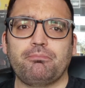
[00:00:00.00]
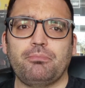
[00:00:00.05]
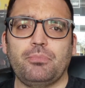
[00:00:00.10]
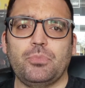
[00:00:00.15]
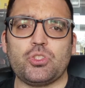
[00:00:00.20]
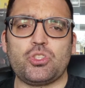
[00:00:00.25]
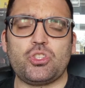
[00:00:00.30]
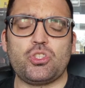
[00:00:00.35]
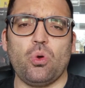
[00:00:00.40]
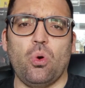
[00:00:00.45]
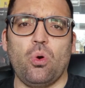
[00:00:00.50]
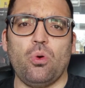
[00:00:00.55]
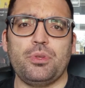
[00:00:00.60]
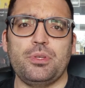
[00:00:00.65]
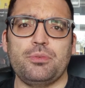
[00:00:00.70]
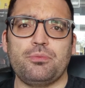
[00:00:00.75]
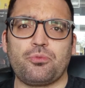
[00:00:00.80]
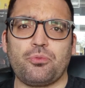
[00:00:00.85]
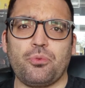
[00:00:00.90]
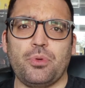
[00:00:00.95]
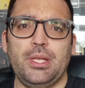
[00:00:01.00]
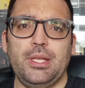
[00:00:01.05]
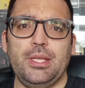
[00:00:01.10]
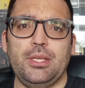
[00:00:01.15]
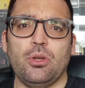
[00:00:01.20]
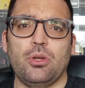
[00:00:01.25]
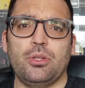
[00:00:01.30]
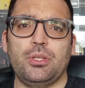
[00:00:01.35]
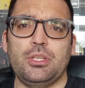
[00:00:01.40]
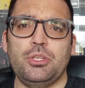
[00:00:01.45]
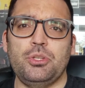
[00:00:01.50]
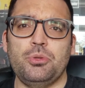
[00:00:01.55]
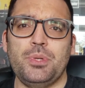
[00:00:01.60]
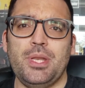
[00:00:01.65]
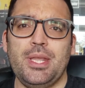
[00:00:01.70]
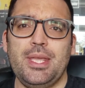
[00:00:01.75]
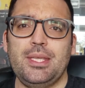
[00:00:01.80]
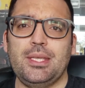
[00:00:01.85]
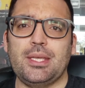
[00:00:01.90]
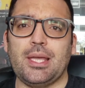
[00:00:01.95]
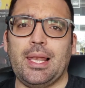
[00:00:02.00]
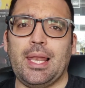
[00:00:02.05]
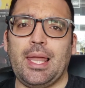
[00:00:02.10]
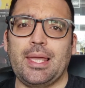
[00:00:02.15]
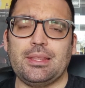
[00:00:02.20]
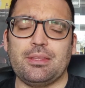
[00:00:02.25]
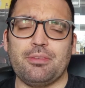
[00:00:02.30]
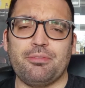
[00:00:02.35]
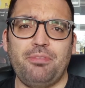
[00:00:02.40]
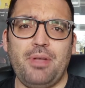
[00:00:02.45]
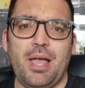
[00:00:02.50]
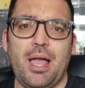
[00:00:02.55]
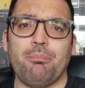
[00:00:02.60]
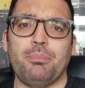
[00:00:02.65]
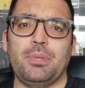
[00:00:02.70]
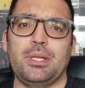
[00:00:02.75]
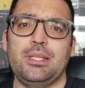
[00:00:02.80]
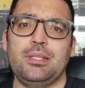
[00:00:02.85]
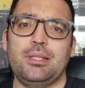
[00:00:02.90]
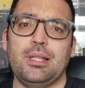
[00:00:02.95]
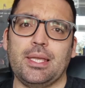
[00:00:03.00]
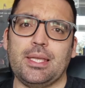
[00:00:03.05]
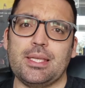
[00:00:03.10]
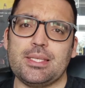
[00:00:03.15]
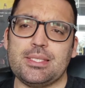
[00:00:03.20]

the story was really good and unique. I like the family, like I